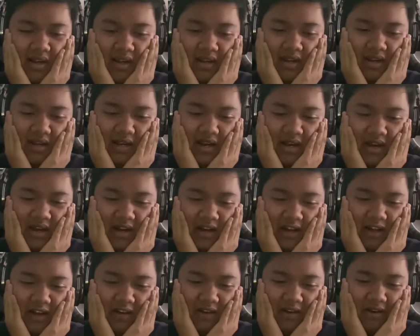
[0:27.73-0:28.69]

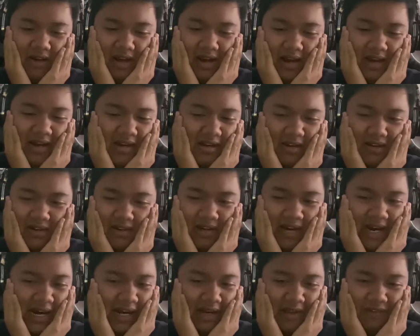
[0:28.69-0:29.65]
no, I don't
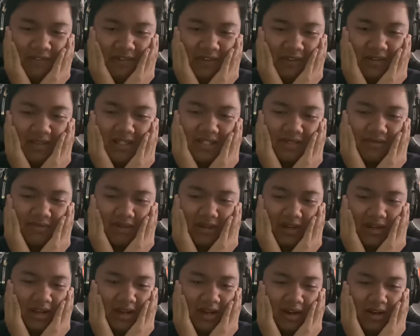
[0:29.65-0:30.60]
know how to feel this
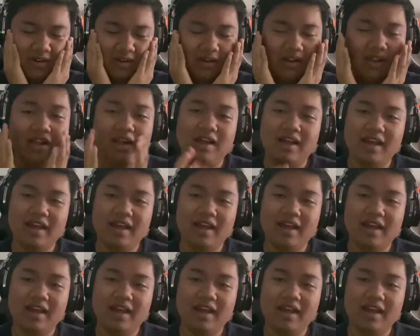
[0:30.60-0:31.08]
video.